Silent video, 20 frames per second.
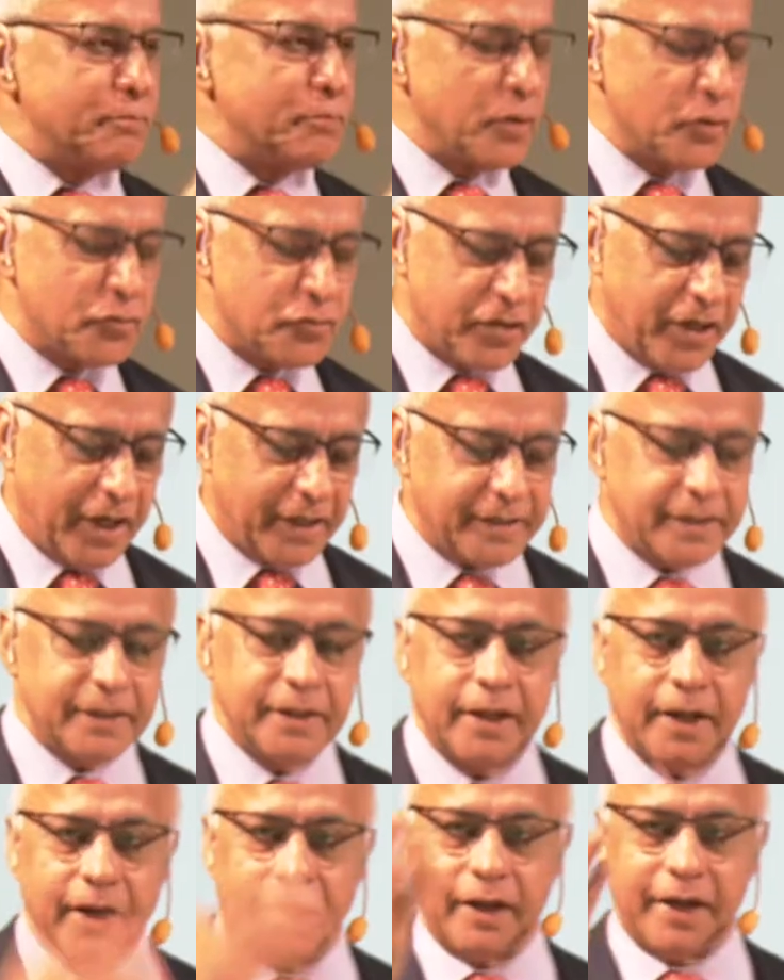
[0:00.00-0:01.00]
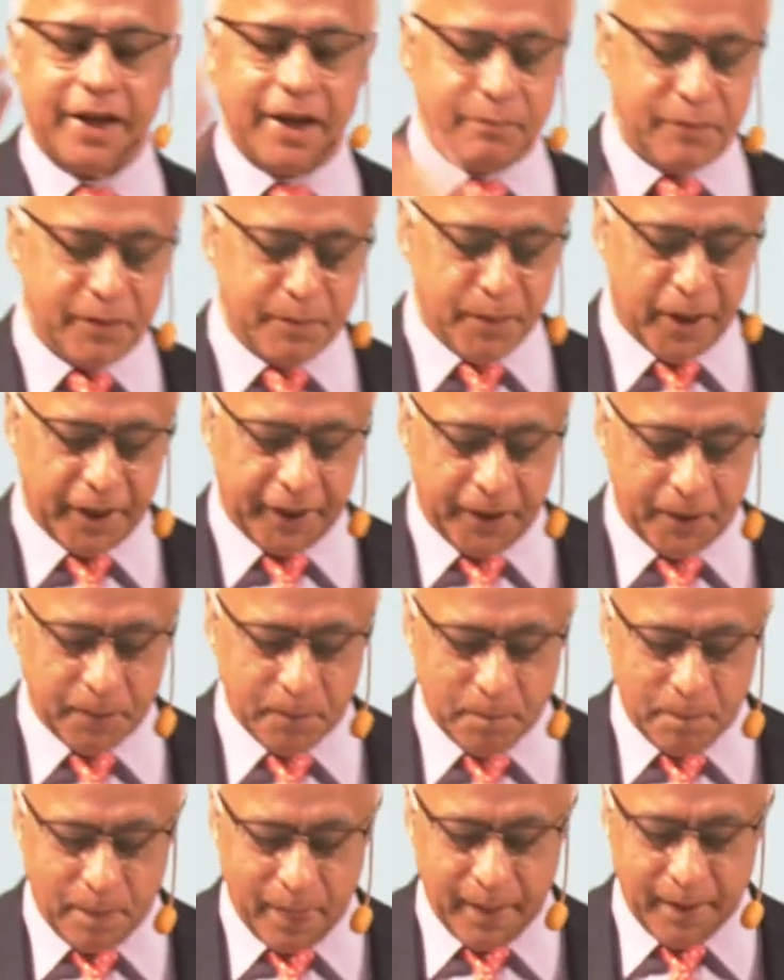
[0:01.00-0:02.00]
trust, and gave the money.
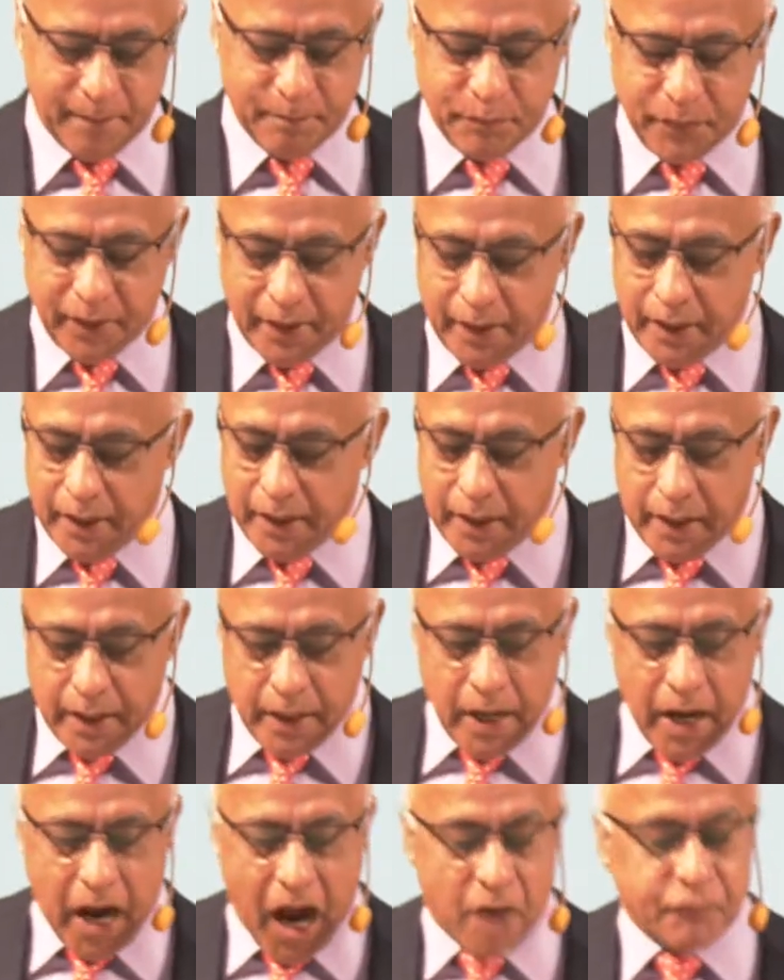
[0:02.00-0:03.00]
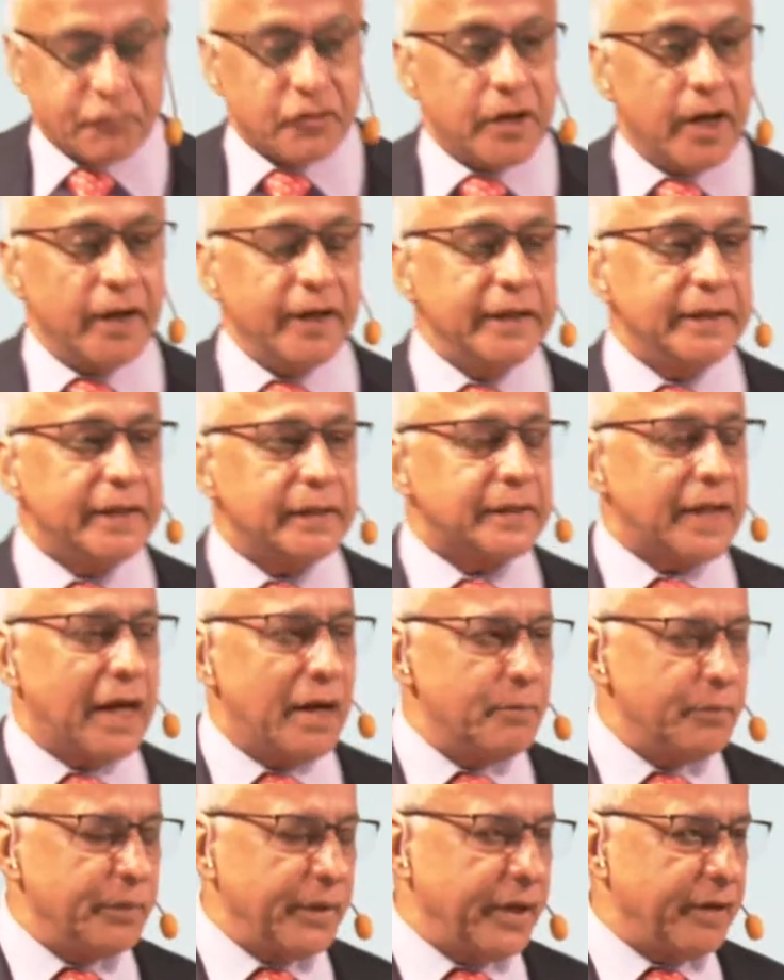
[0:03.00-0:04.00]
After running that
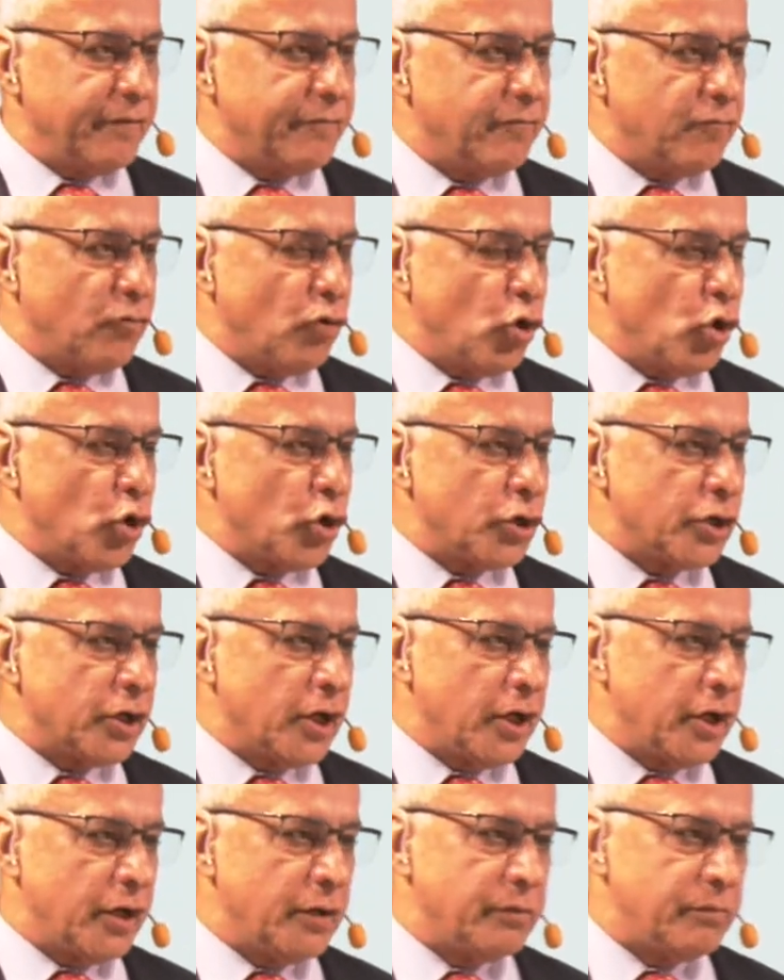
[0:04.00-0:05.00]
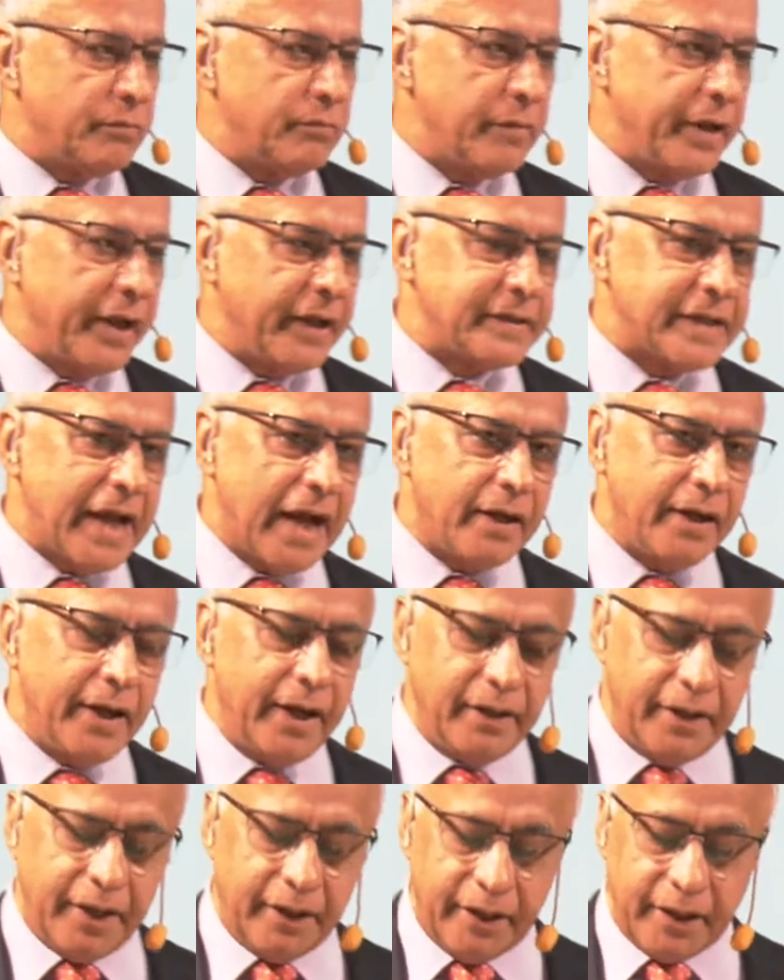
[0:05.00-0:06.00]
company for exactly
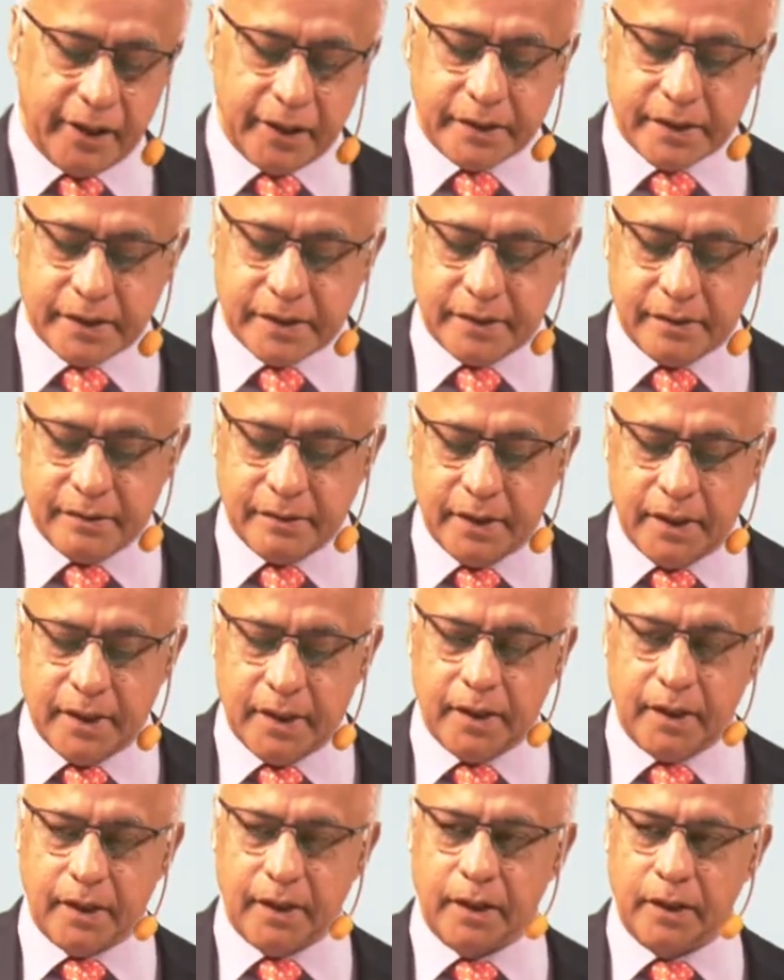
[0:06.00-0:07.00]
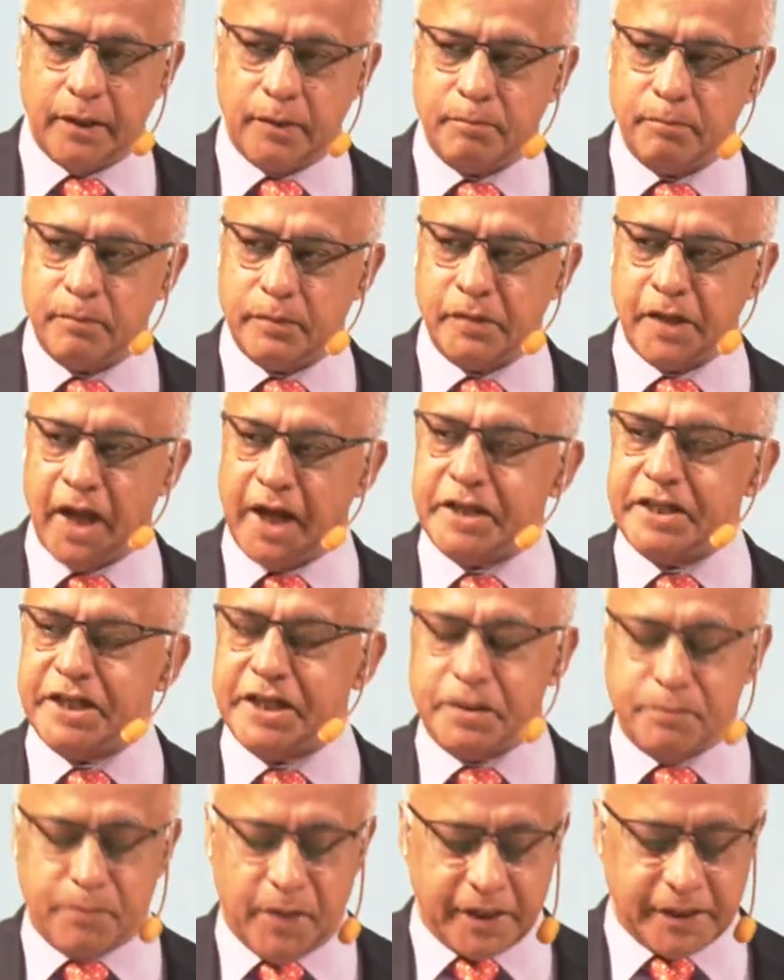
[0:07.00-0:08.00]
18 years,
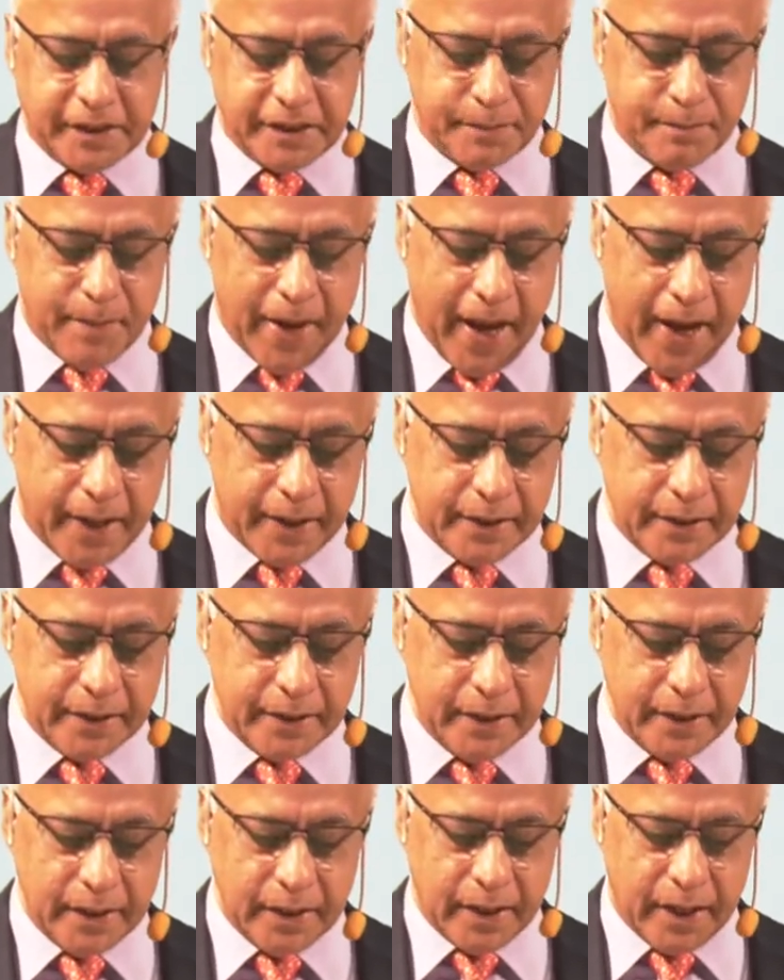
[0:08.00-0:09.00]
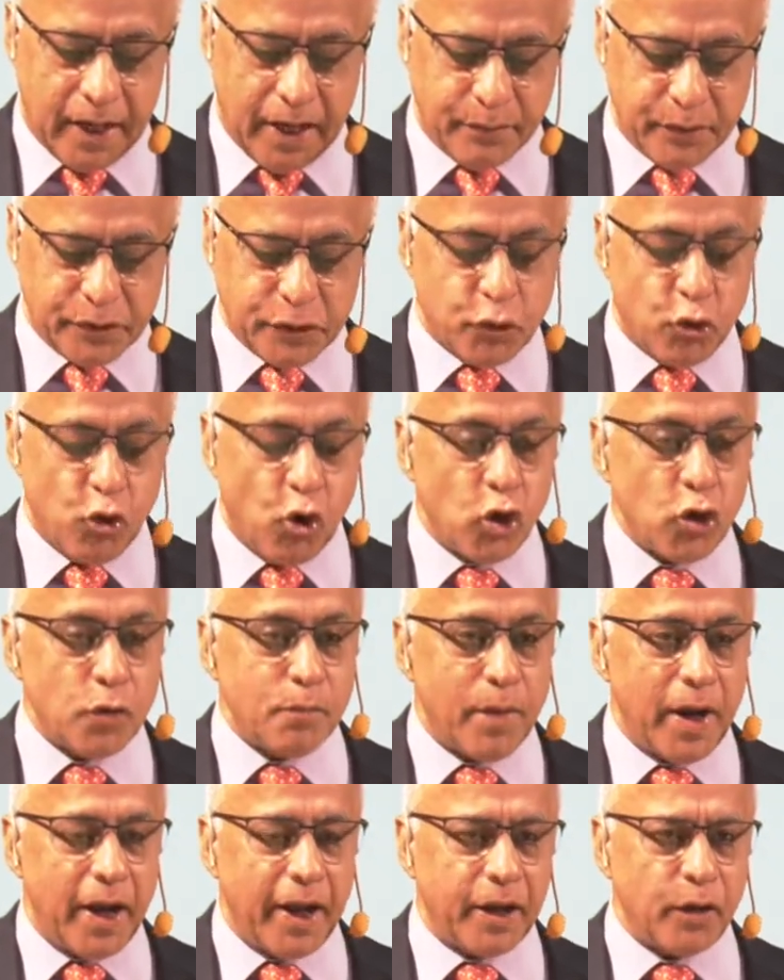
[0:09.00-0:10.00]
19 months back, I was called
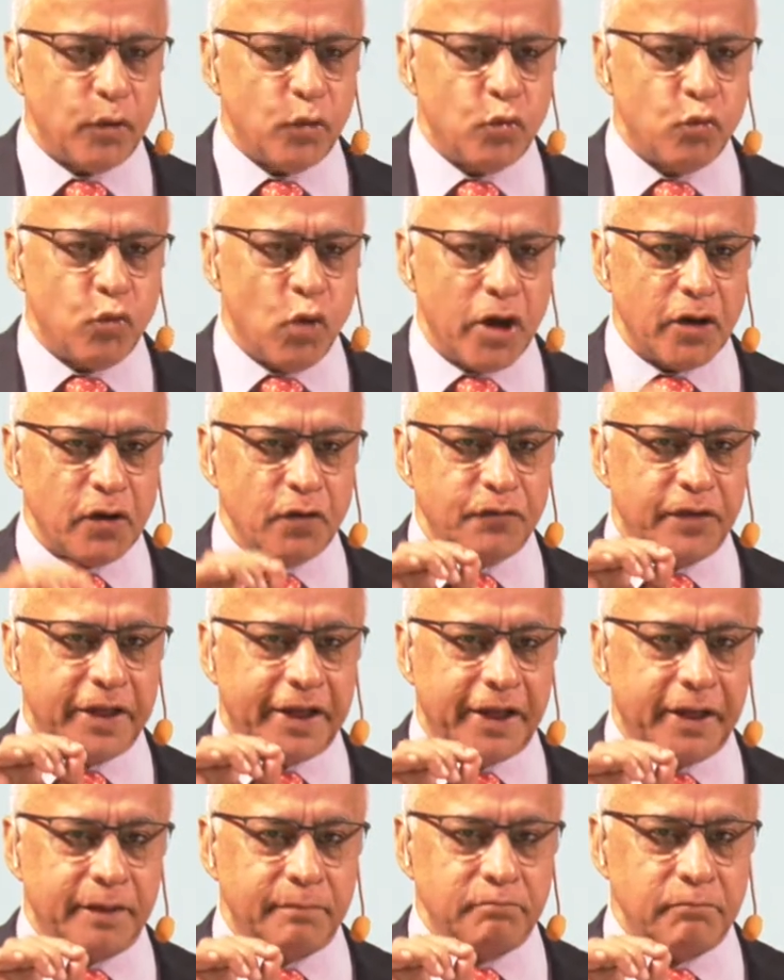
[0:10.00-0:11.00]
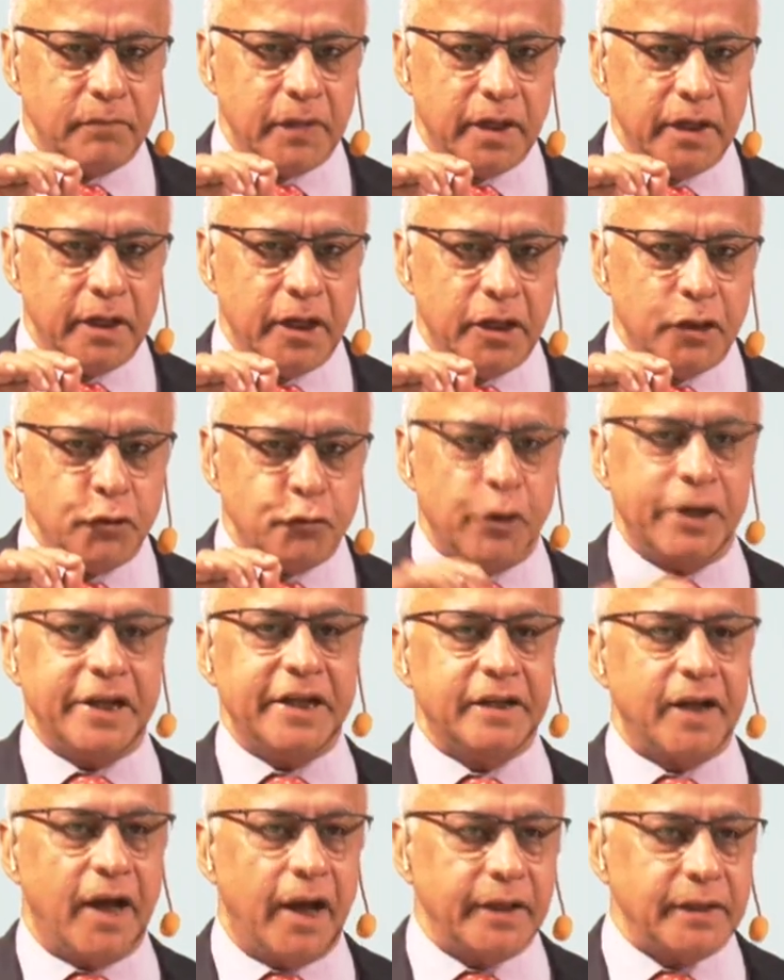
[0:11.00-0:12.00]
by one of the
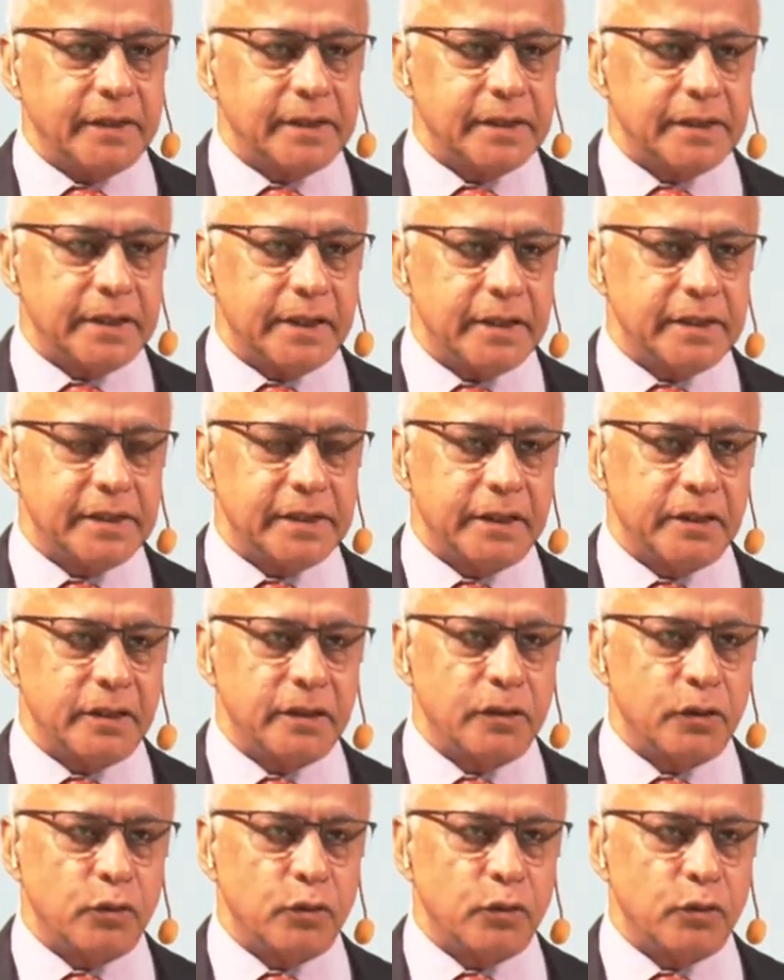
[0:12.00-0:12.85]
29 states in